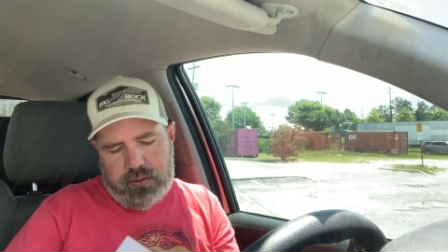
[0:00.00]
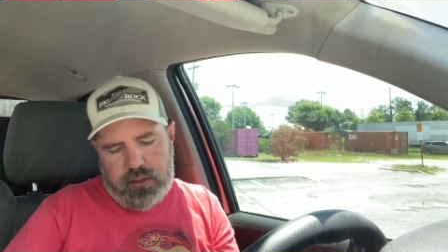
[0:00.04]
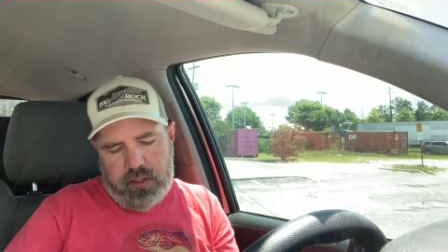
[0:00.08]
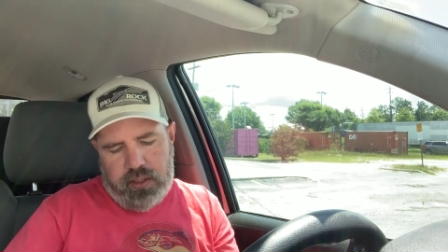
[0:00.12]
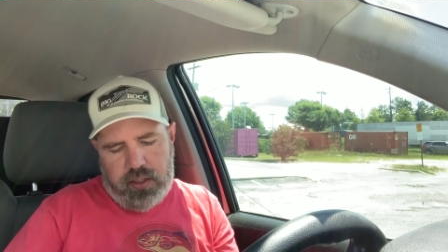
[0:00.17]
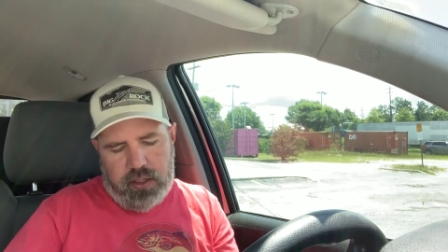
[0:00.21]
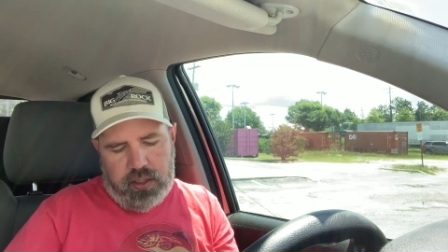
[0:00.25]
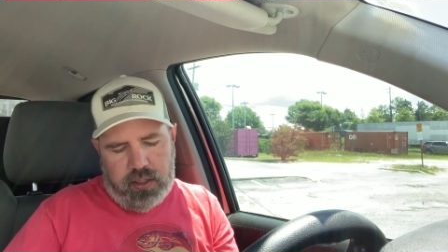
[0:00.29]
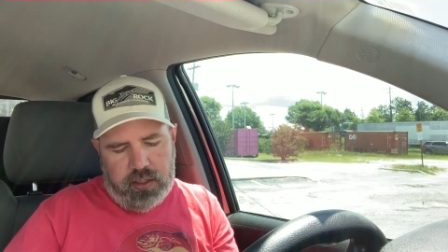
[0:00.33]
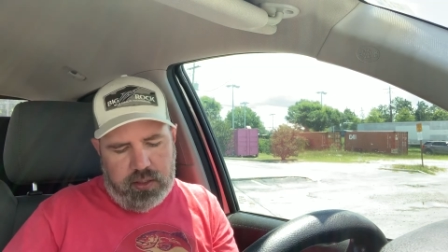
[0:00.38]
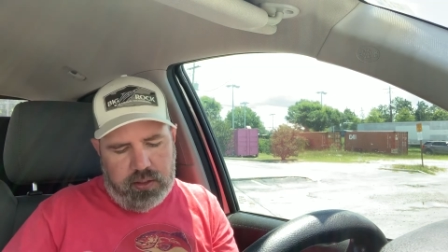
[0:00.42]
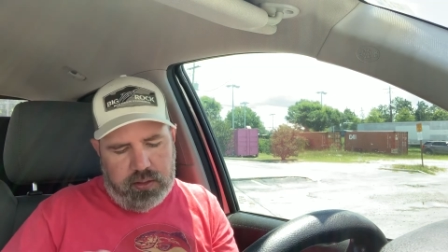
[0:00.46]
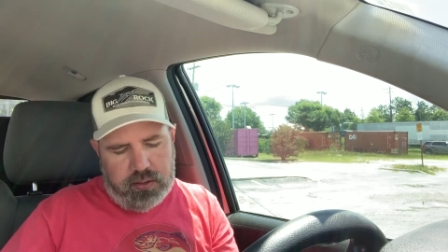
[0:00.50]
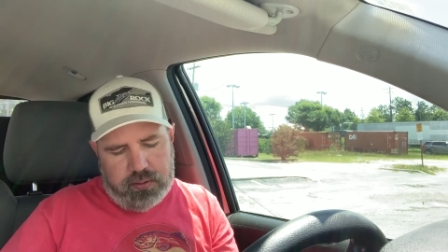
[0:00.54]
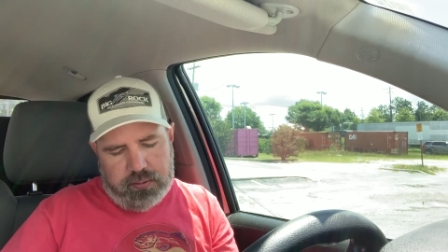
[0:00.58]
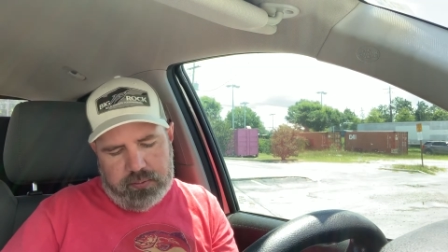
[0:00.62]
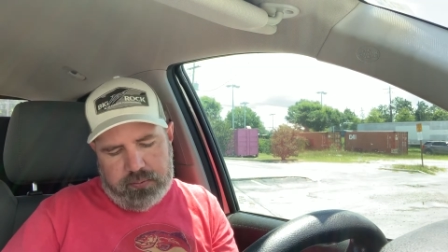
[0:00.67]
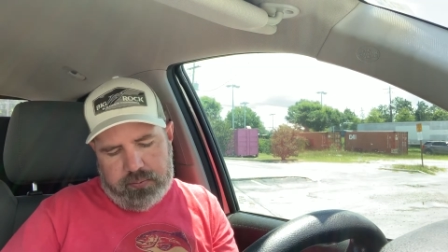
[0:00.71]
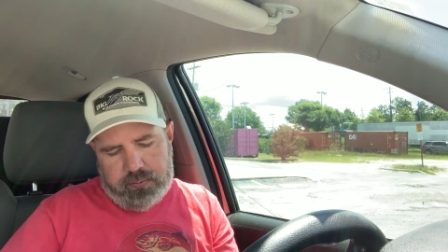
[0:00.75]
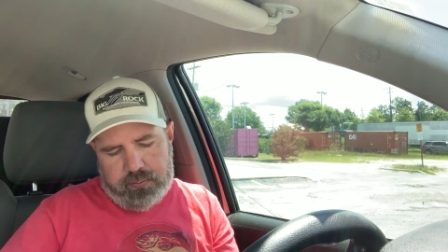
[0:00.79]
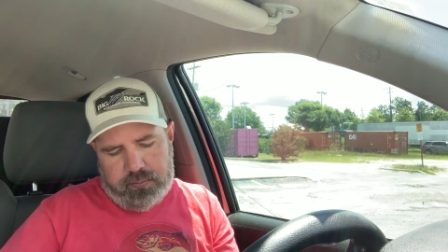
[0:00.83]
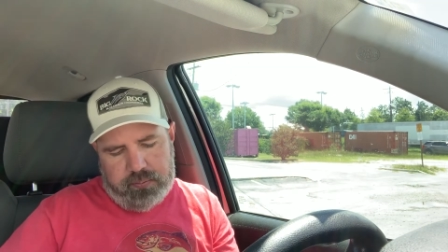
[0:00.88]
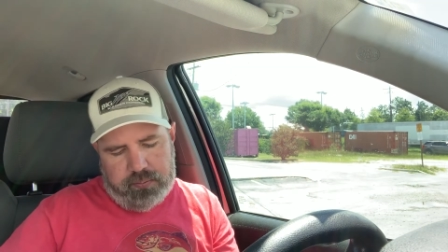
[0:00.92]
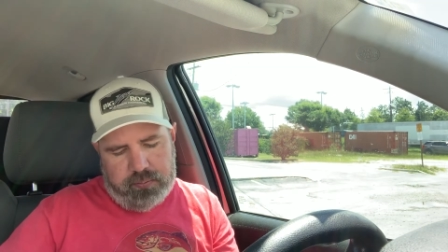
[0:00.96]
Uh,
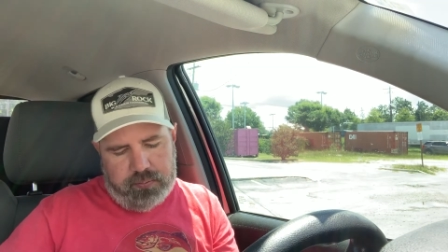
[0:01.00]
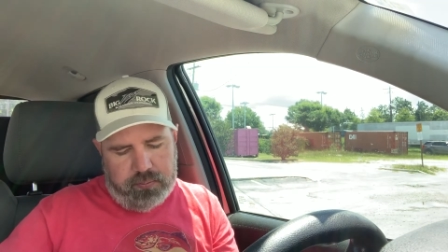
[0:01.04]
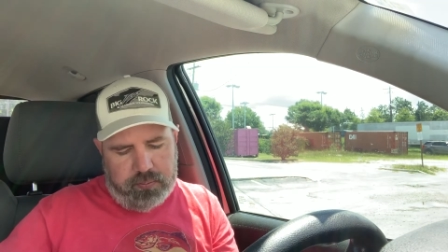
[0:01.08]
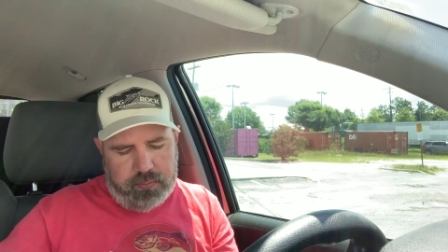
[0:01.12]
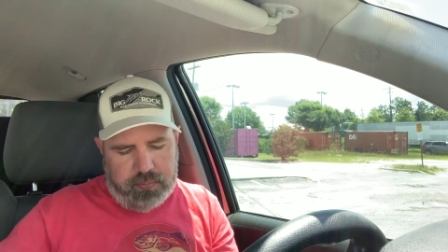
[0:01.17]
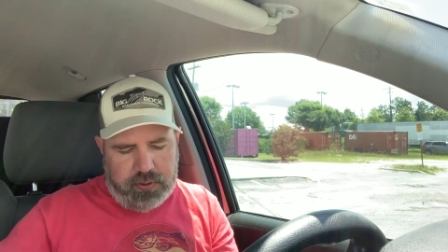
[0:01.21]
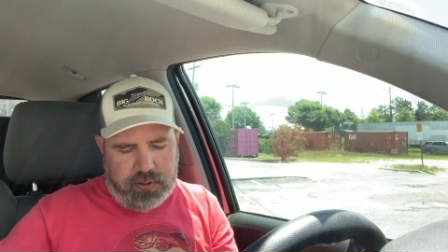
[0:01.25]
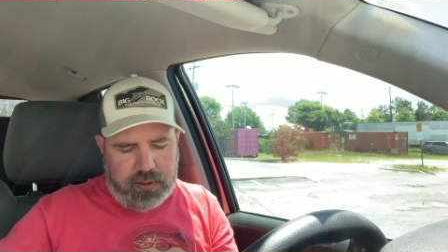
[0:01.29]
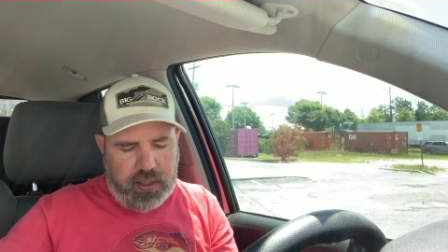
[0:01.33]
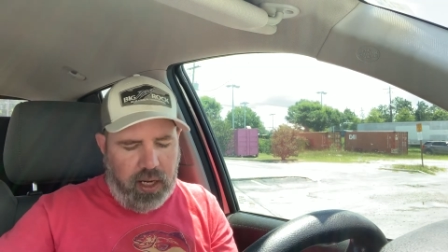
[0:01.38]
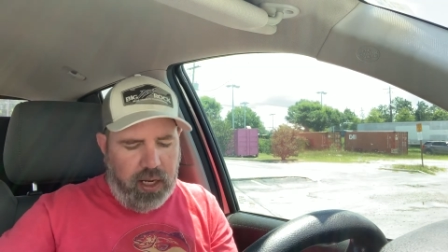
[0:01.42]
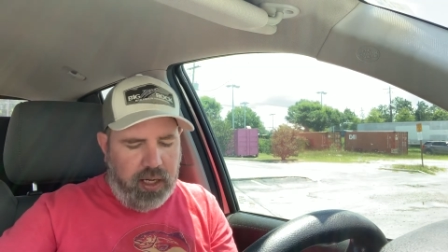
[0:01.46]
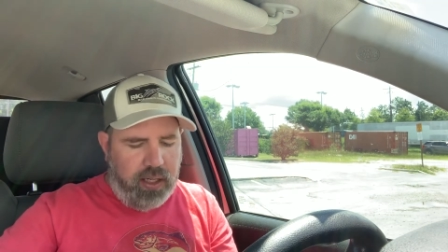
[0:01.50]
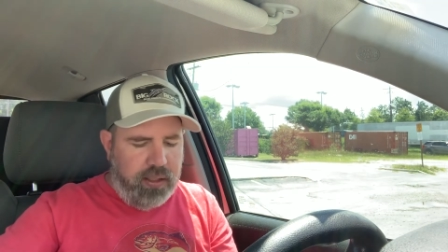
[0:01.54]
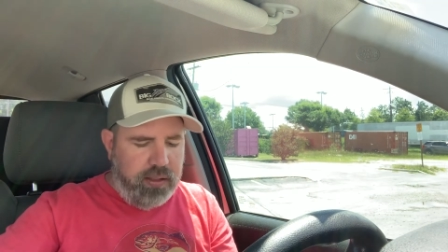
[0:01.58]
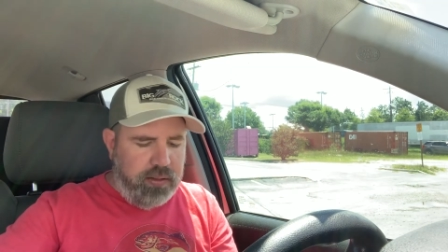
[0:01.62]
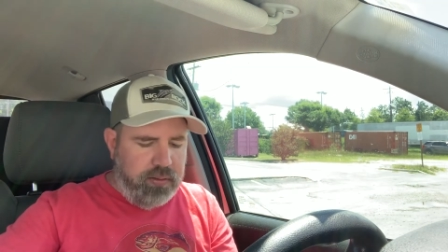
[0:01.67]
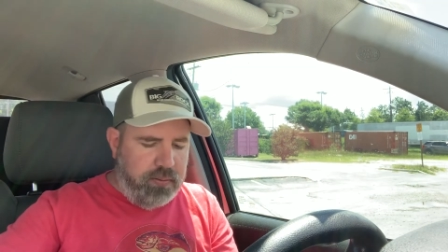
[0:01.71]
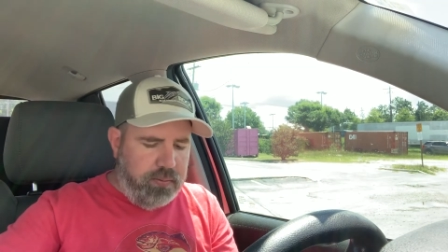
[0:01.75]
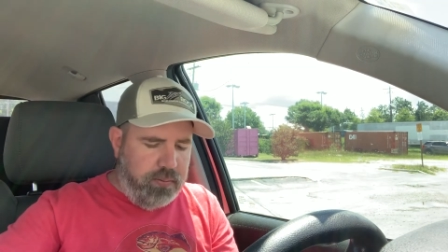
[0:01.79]
solid